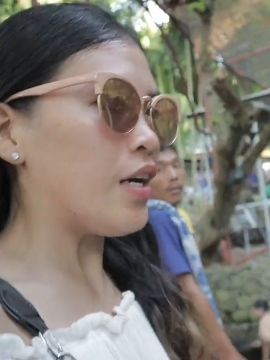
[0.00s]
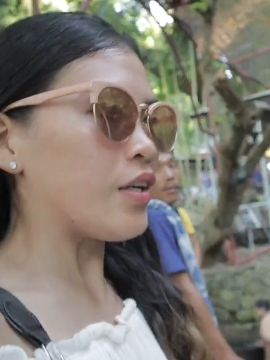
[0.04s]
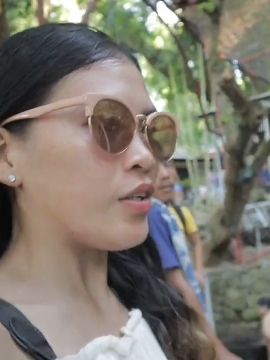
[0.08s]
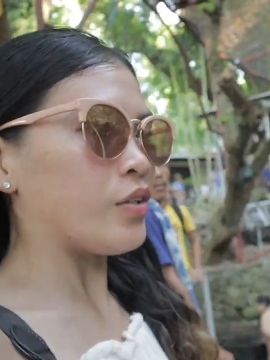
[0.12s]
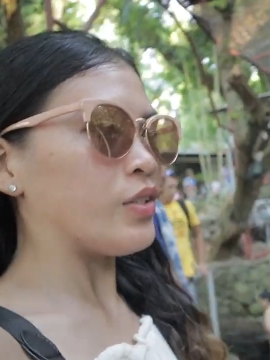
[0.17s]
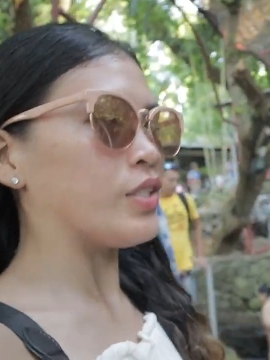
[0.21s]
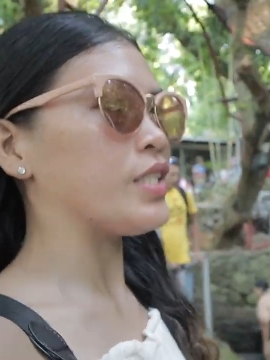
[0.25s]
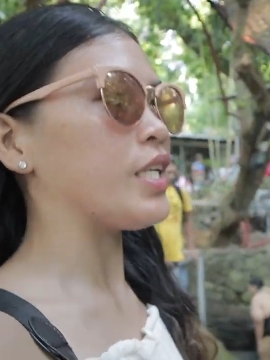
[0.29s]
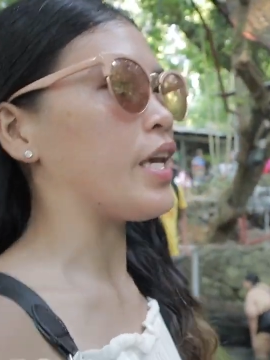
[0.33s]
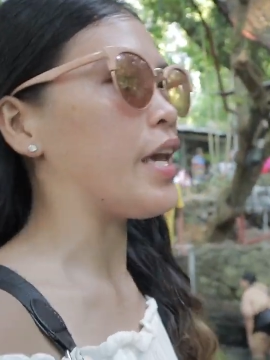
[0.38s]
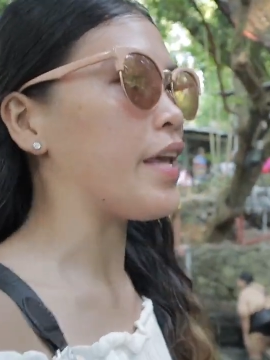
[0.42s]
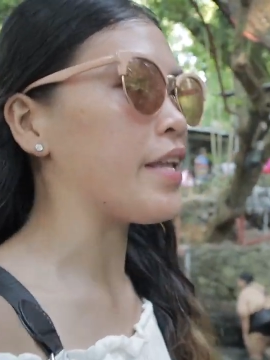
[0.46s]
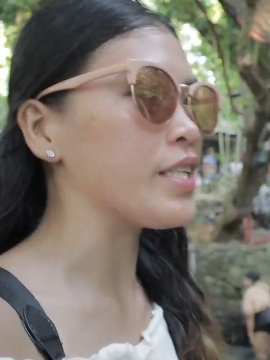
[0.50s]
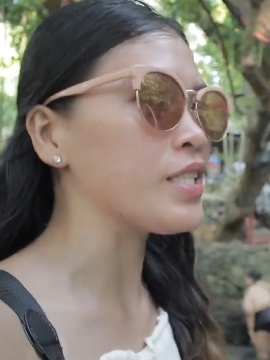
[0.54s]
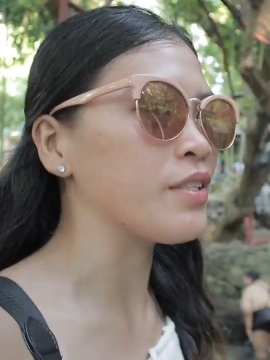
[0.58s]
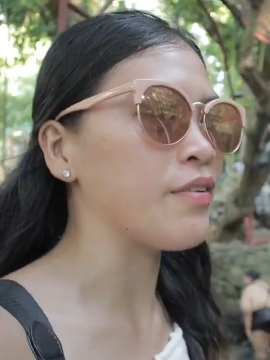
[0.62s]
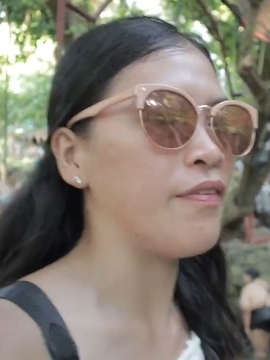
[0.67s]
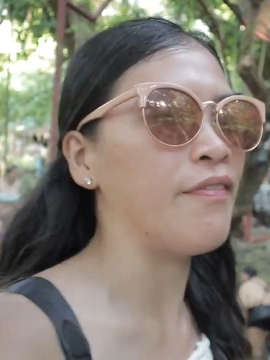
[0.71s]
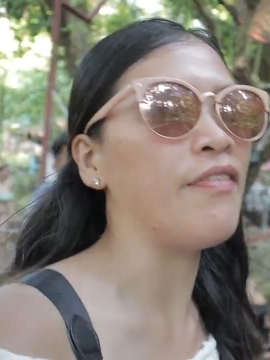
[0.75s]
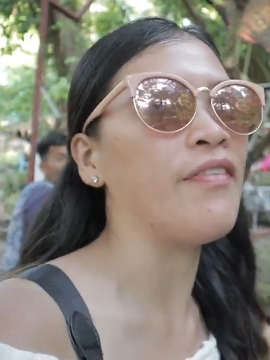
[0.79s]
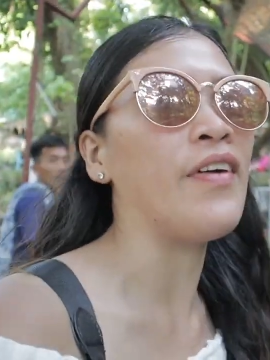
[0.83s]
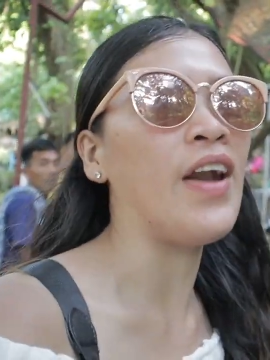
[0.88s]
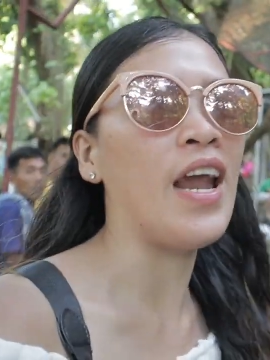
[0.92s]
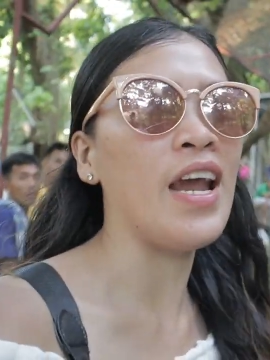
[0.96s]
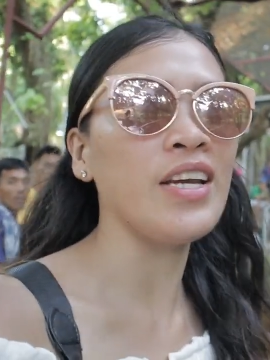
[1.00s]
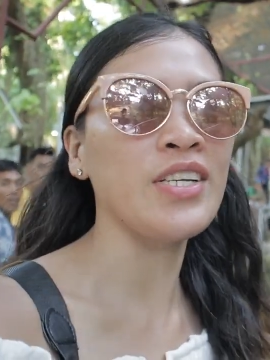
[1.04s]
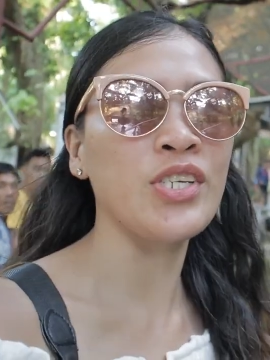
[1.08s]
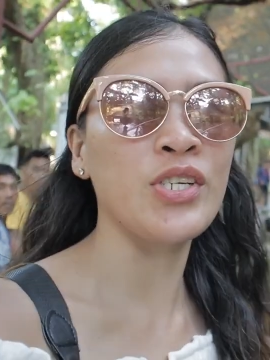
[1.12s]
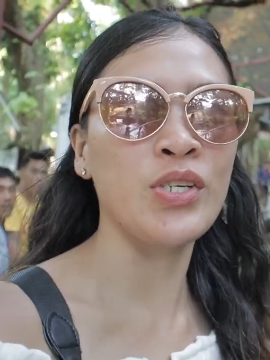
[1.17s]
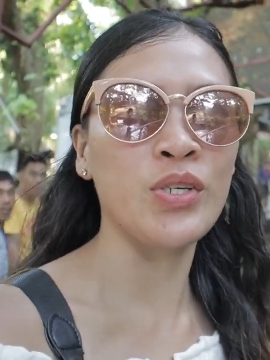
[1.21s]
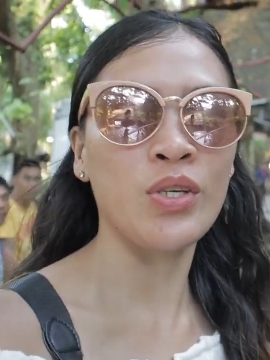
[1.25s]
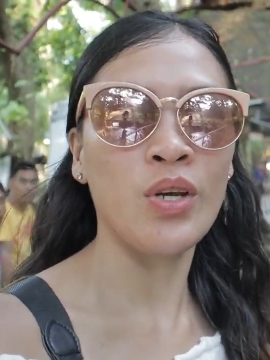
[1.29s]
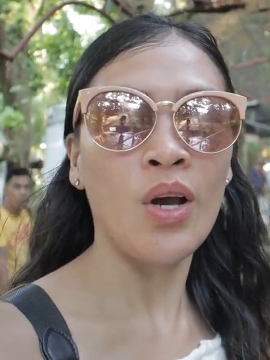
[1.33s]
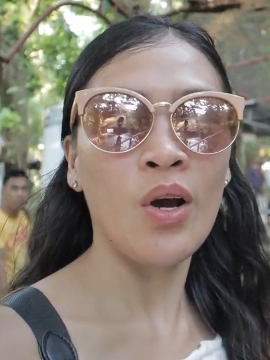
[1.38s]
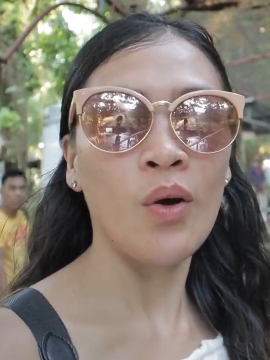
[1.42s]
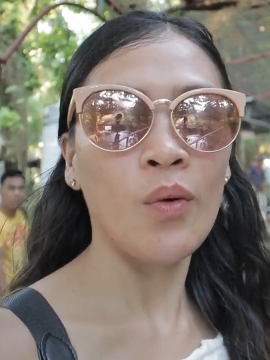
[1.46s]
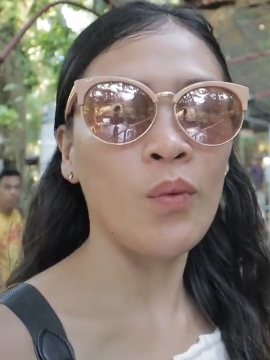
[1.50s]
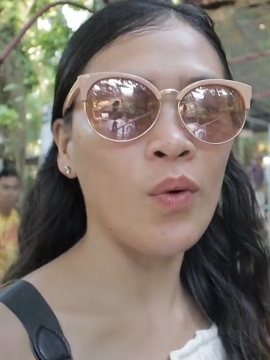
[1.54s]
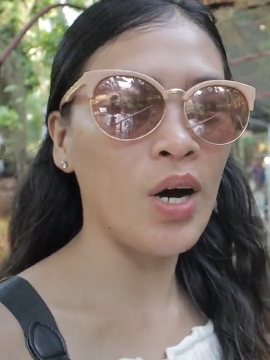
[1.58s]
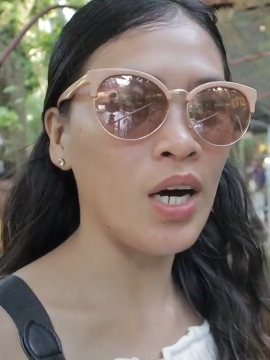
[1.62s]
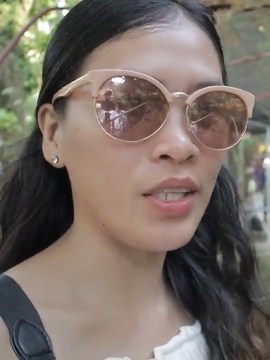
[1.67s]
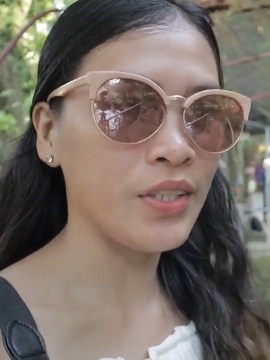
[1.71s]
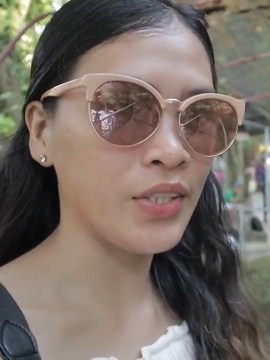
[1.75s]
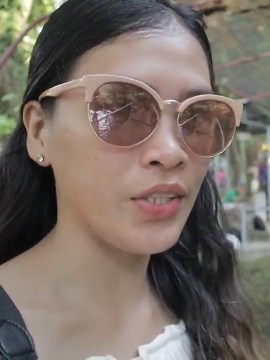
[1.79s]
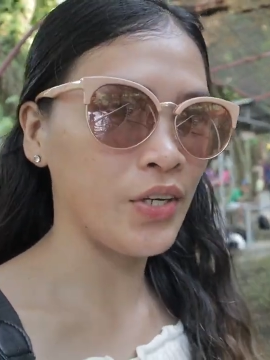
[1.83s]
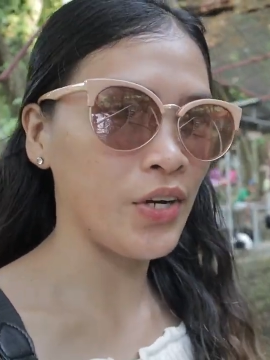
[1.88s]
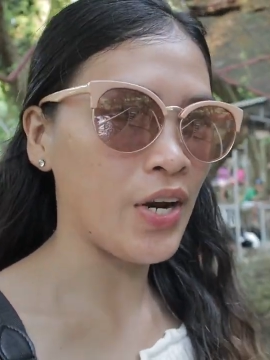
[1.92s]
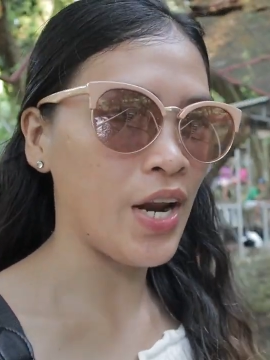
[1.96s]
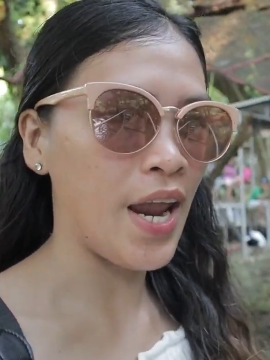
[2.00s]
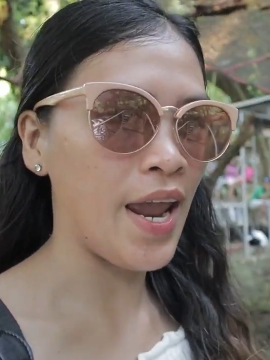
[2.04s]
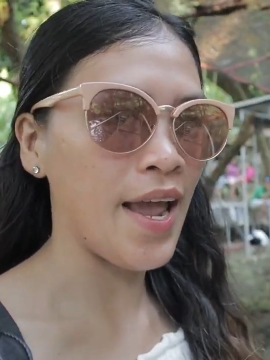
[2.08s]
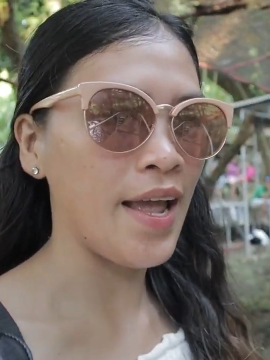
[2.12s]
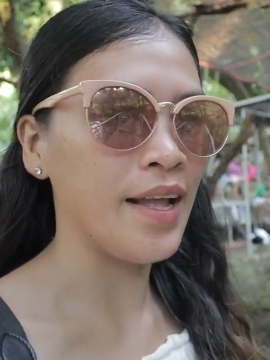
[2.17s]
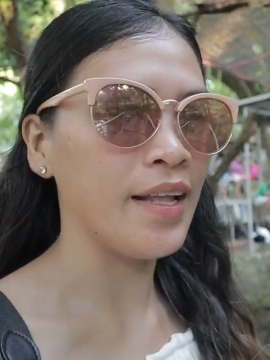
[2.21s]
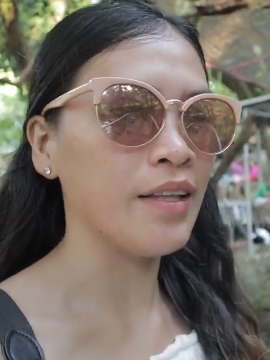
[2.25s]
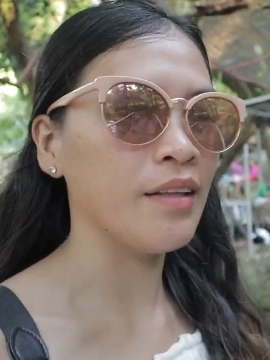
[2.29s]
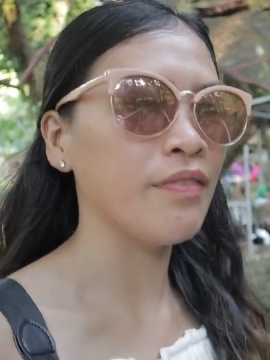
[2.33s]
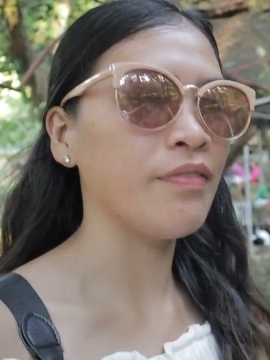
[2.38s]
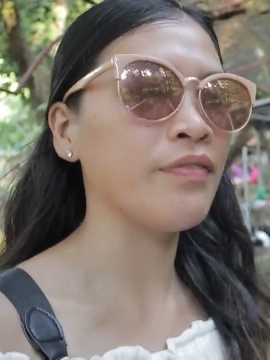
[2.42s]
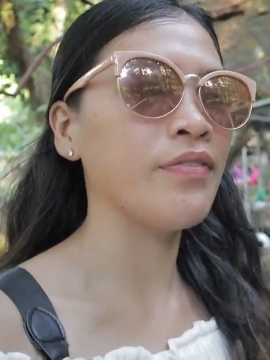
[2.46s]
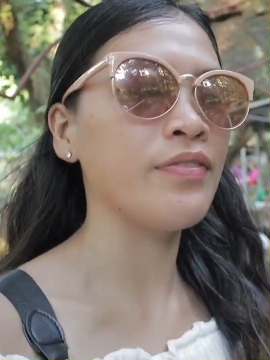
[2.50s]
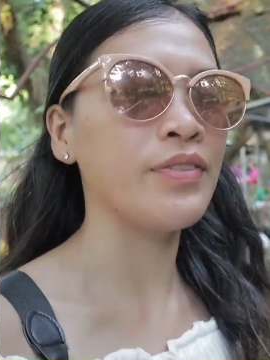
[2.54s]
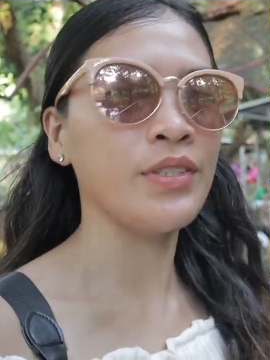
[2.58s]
contains fresh water and